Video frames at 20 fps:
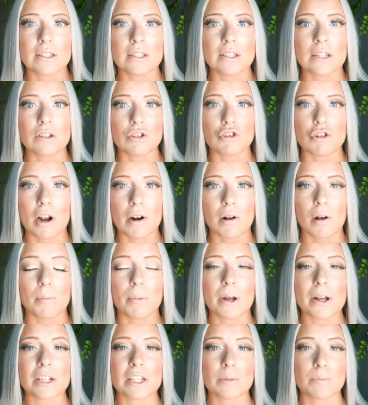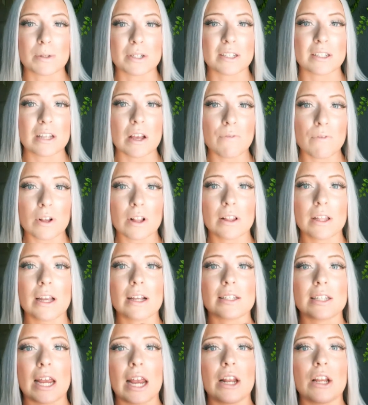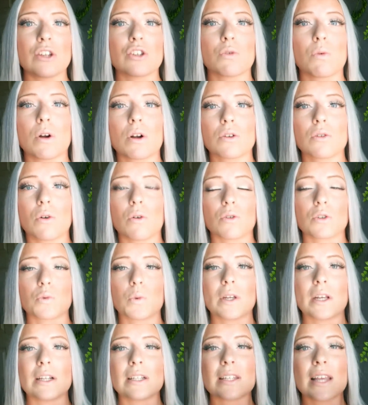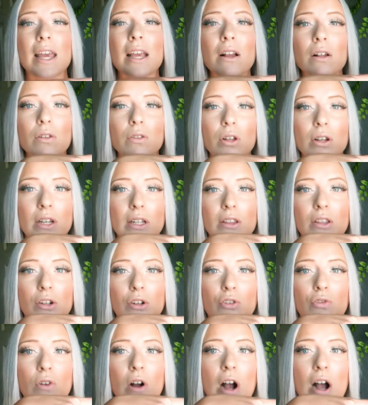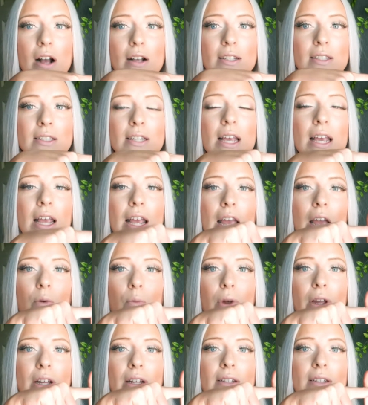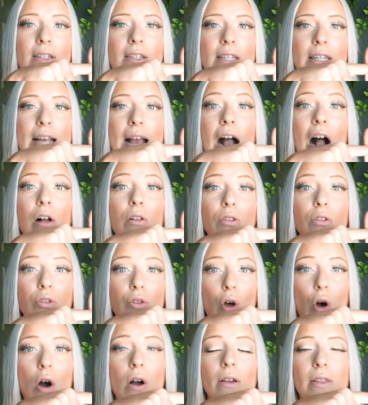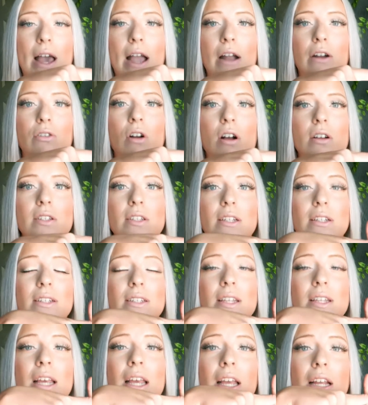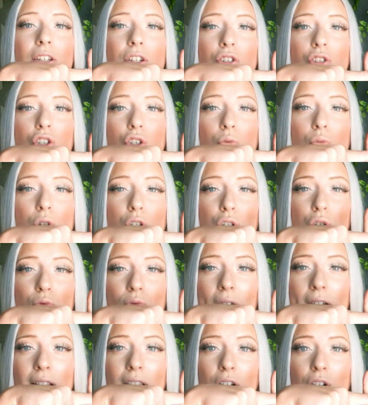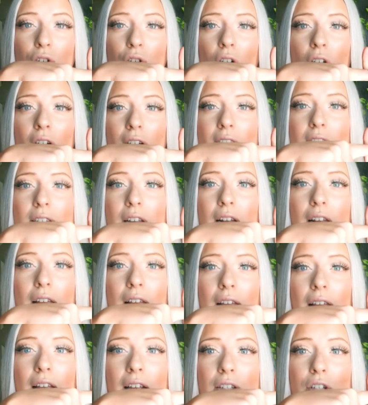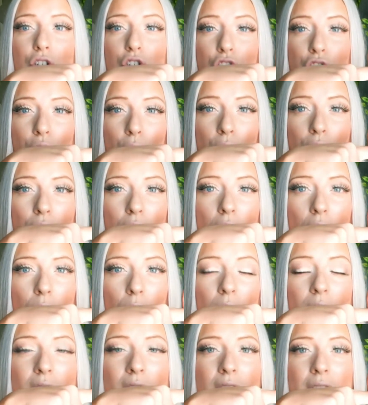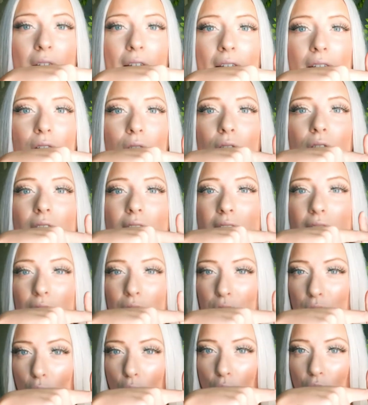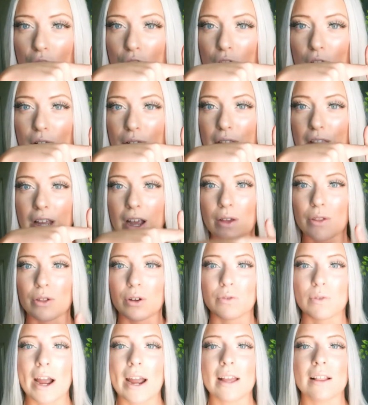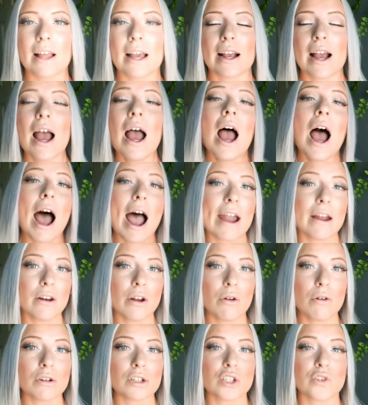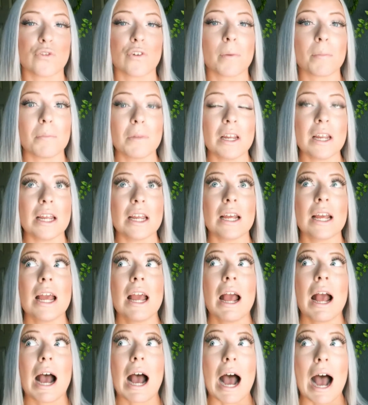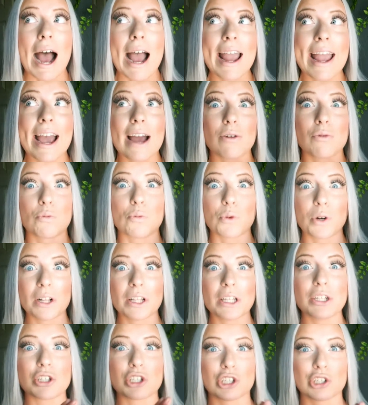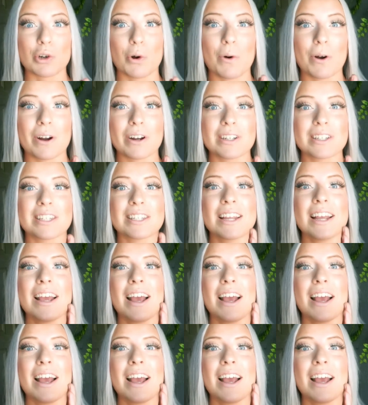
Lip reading: in general, but specifically attaining to our goals, we can take a look at the cross and we can see how long that cross is. When you write the cross, is it shorter on one side or is it longer on the other, right? Like I noticed for me, I had really short